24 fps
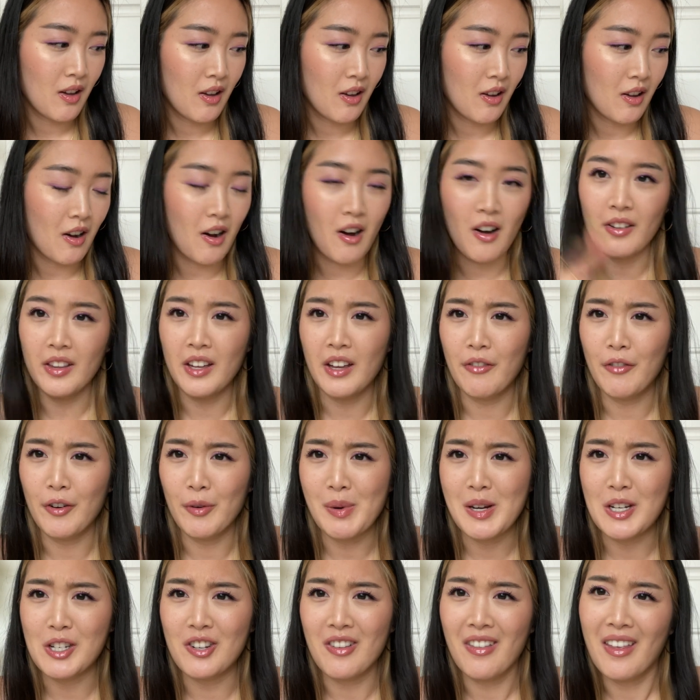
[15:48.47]
all the
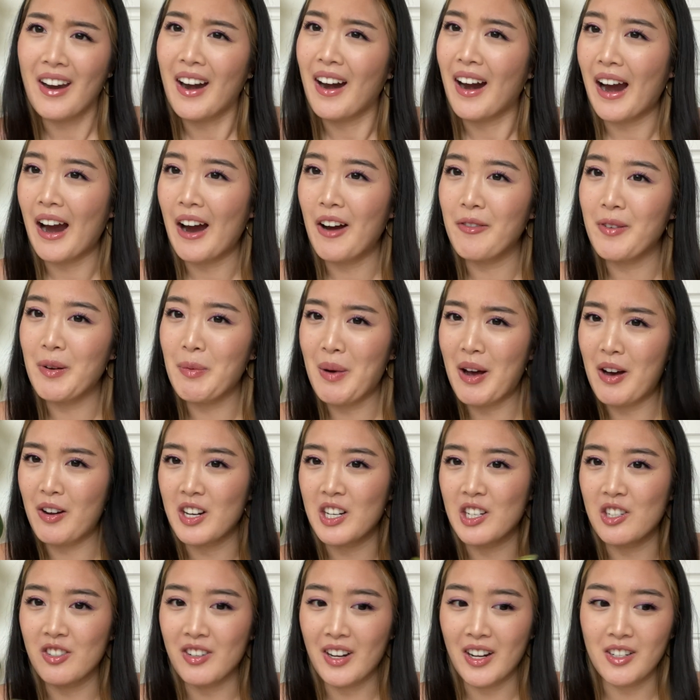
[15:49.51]
information that I have about
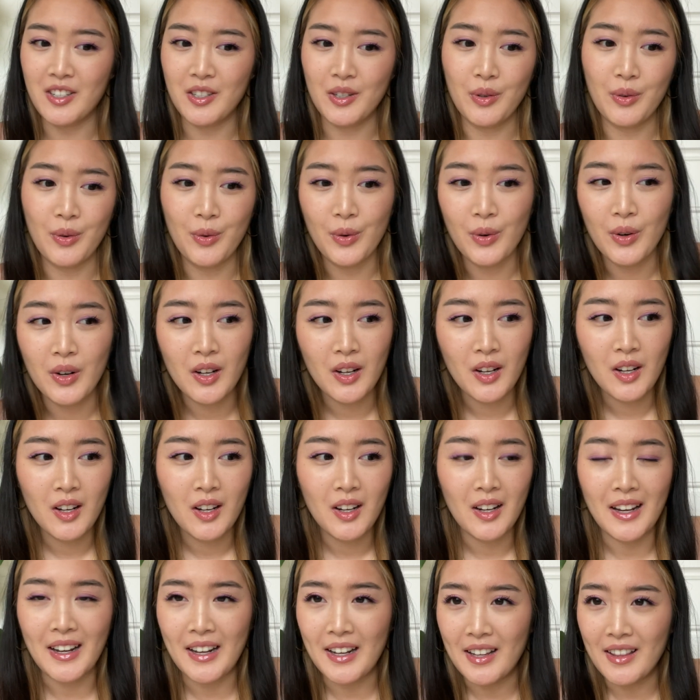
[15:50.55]
each tattoo
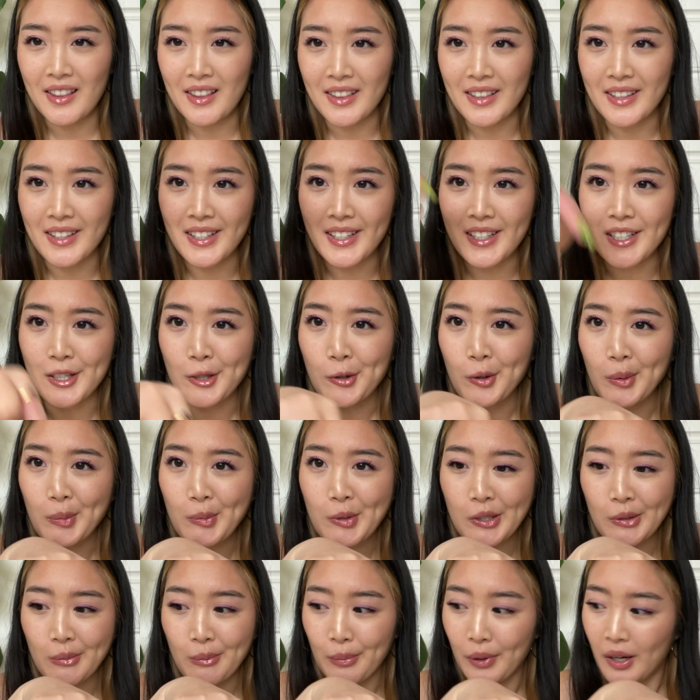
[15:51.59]
in the
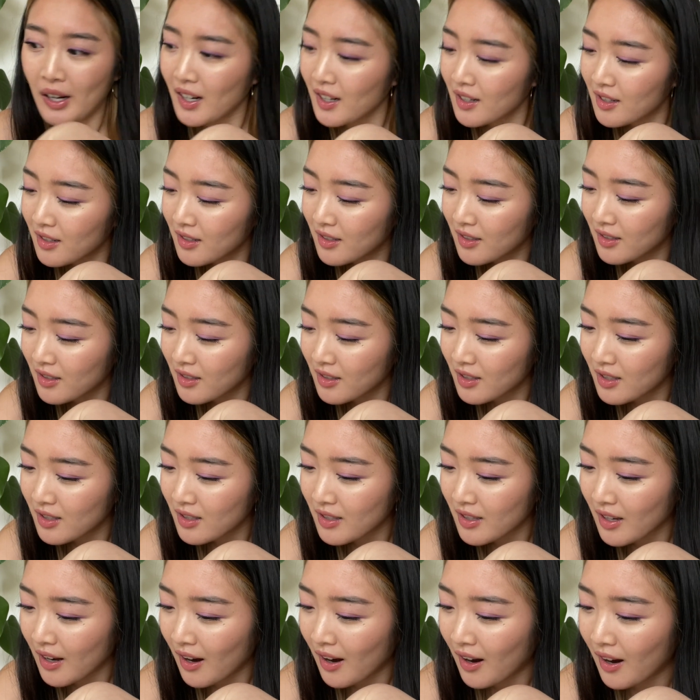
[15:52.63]
description box,
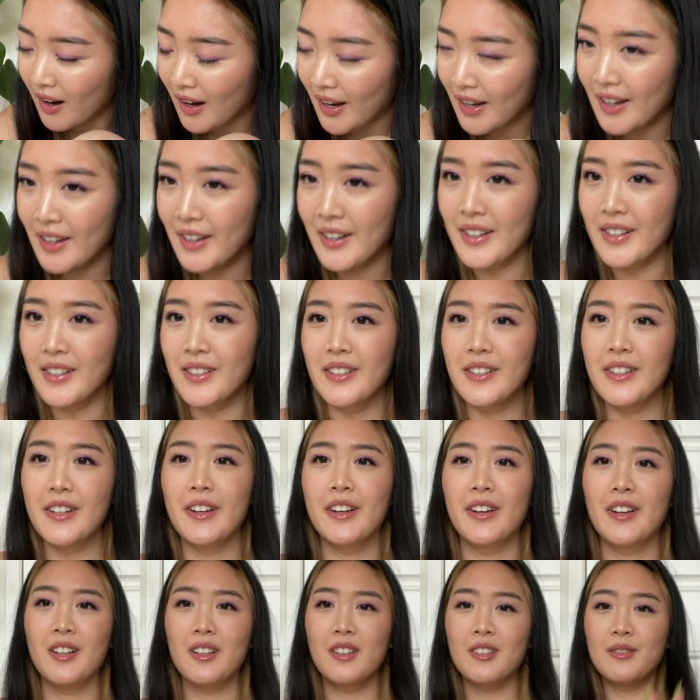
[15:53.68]
and
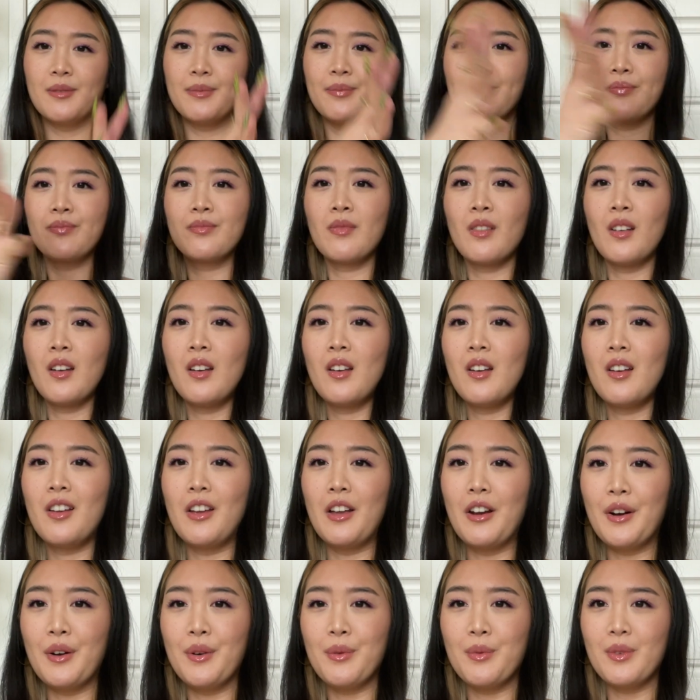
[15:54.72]

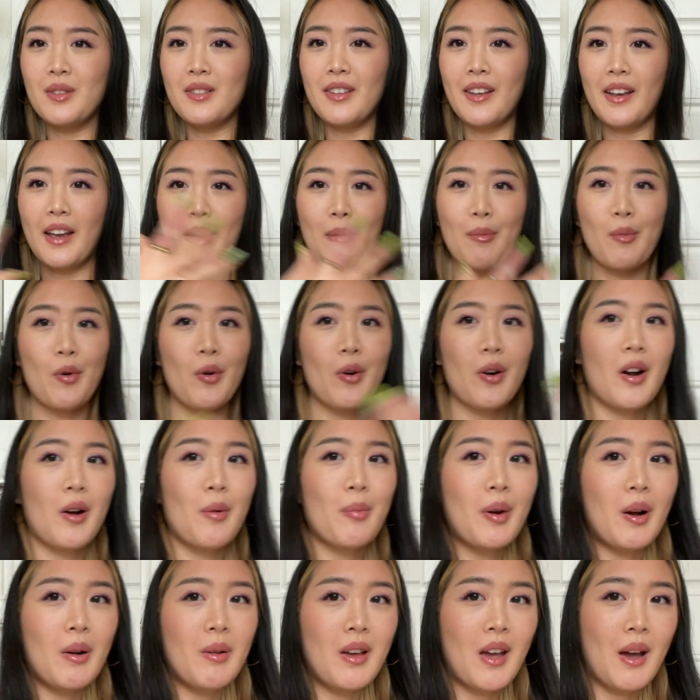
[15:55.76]
you know, once I get more, I'll
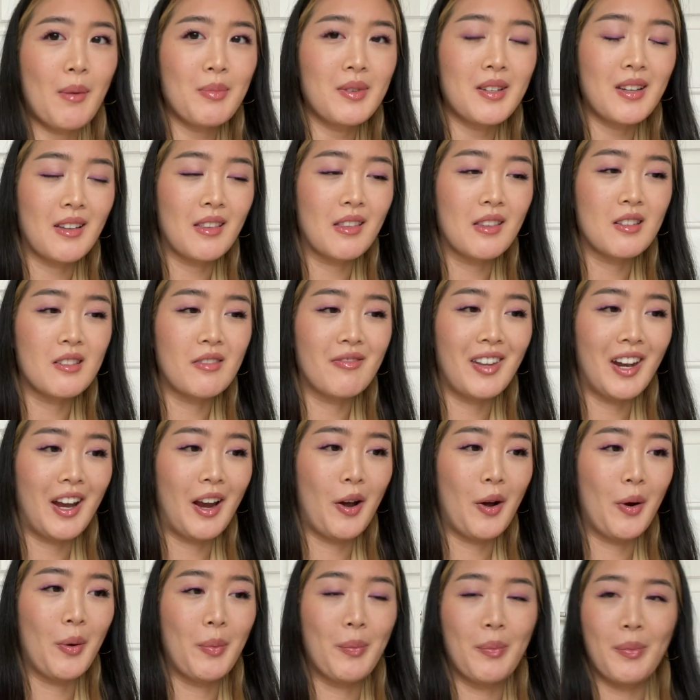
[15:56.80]
probably update this
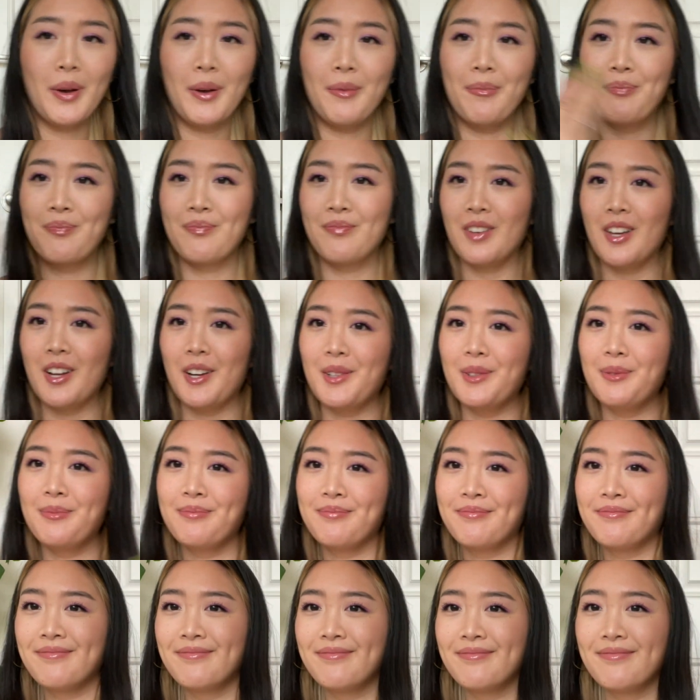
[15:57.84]
video. But you know,
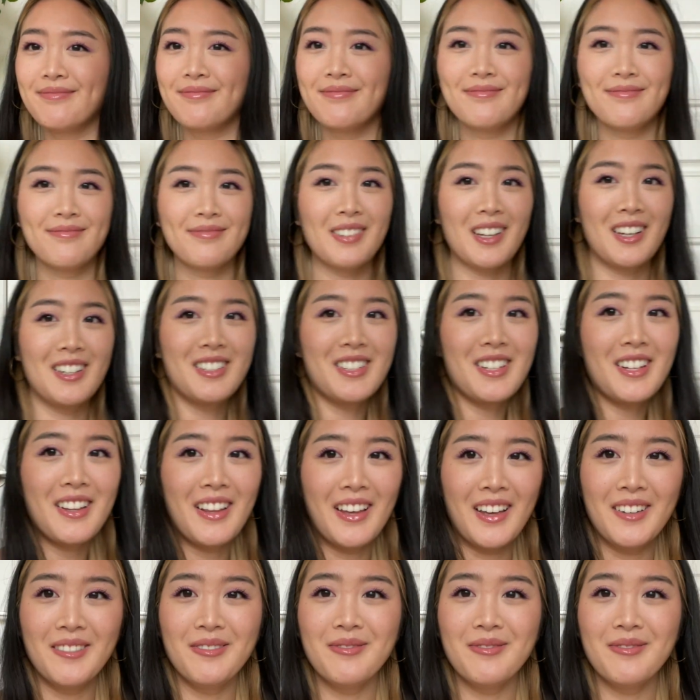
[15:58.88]
until then,